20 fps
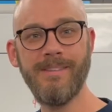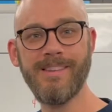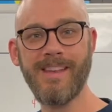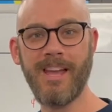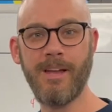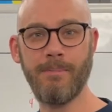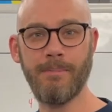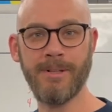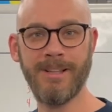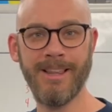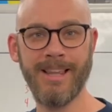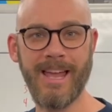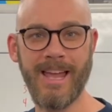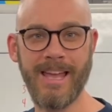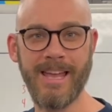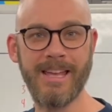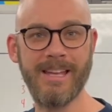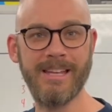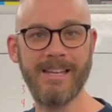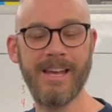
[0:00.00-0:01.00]
a
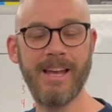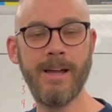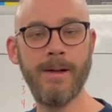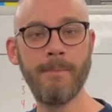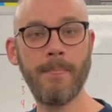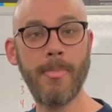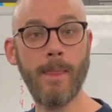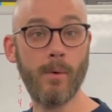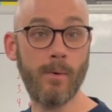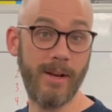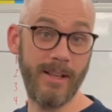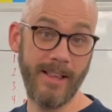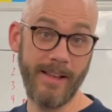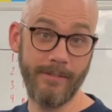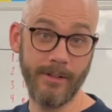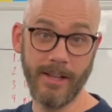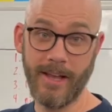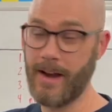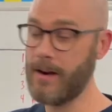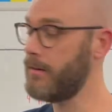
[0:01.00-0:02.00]
plain or a level
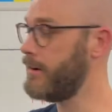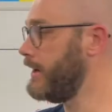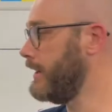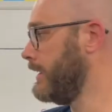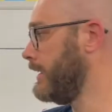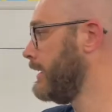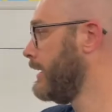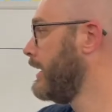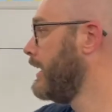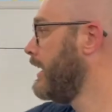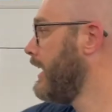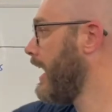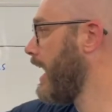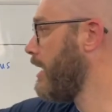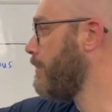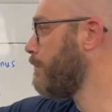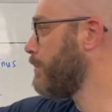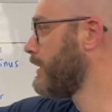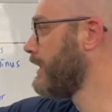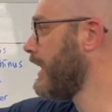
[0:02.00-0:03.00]
area. A
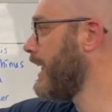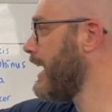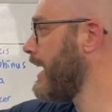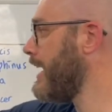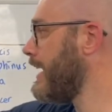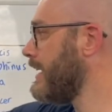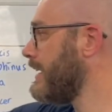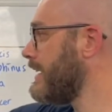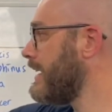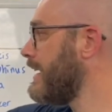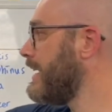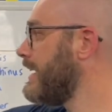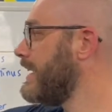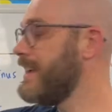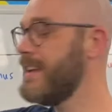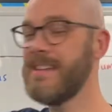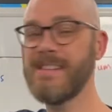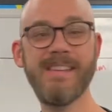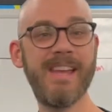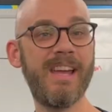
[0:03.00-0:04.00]
plain
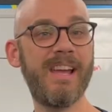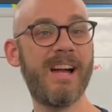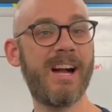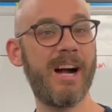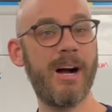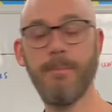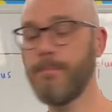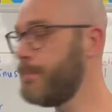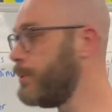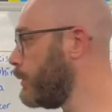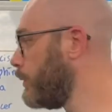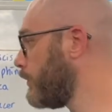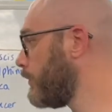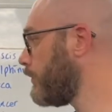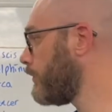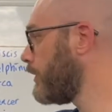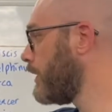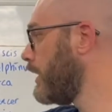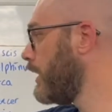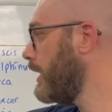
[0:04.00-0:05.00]
is a
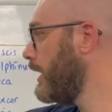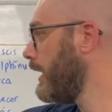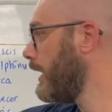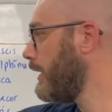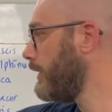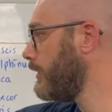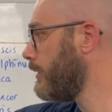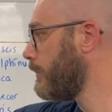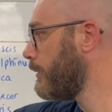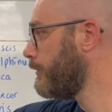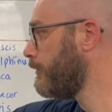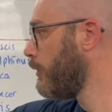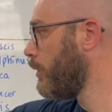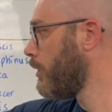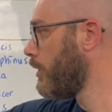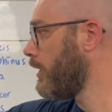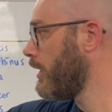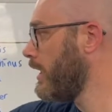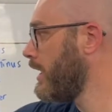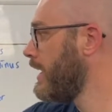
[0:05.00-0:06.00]
campus. Number
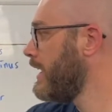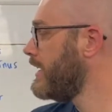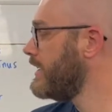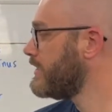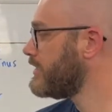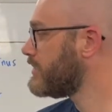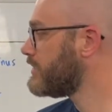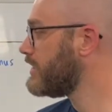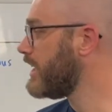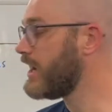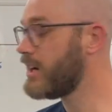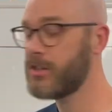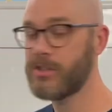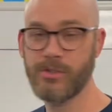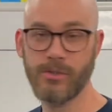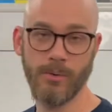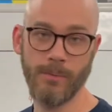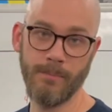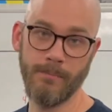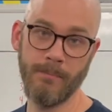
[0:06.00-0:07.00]
4,
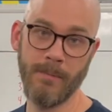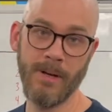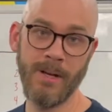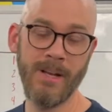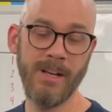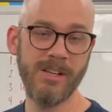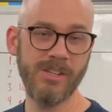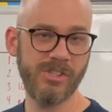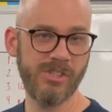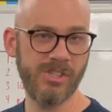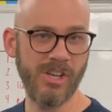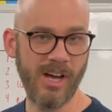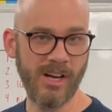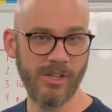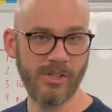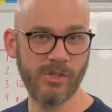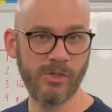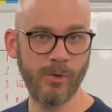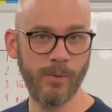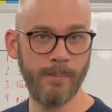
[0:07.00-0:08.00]
saxum.
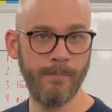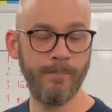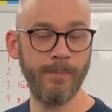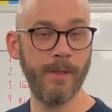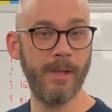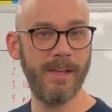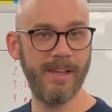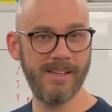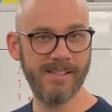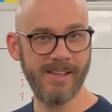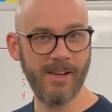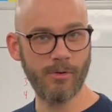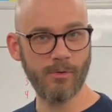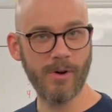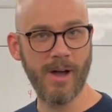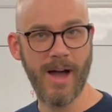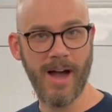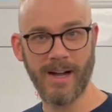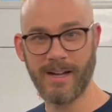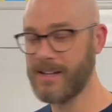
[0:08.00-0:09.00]
Saxum is a
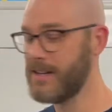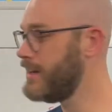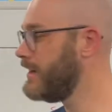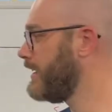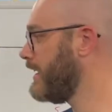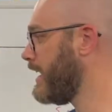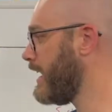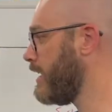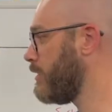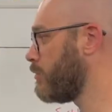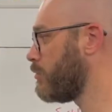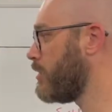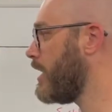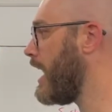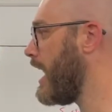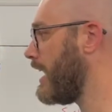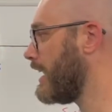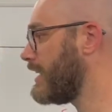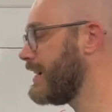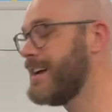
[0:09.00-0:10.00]
rock. A
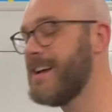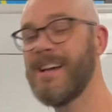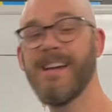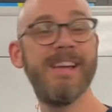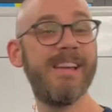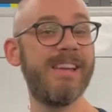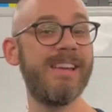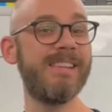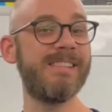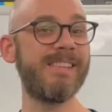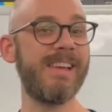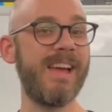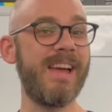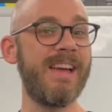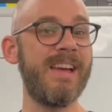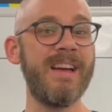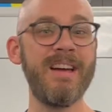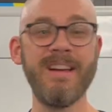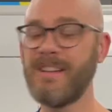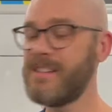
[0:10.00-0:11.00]
rock is
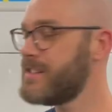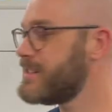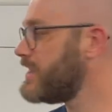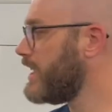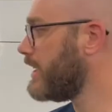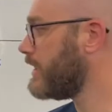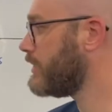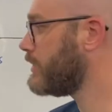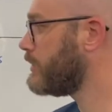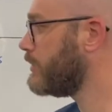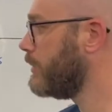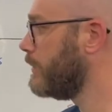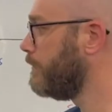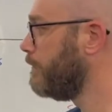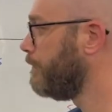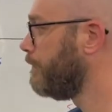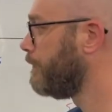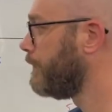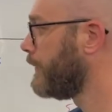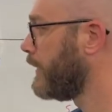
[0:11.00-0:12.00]
a saxum.
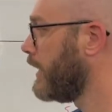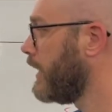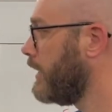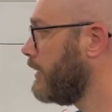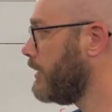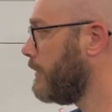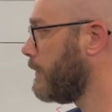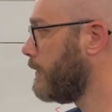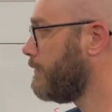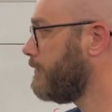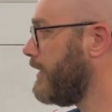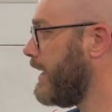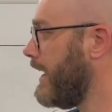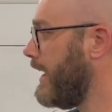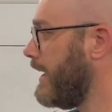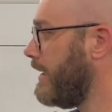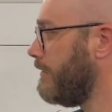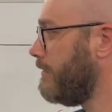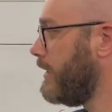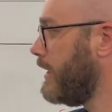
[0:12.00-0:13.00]
Number
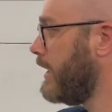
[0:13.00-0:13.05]
5,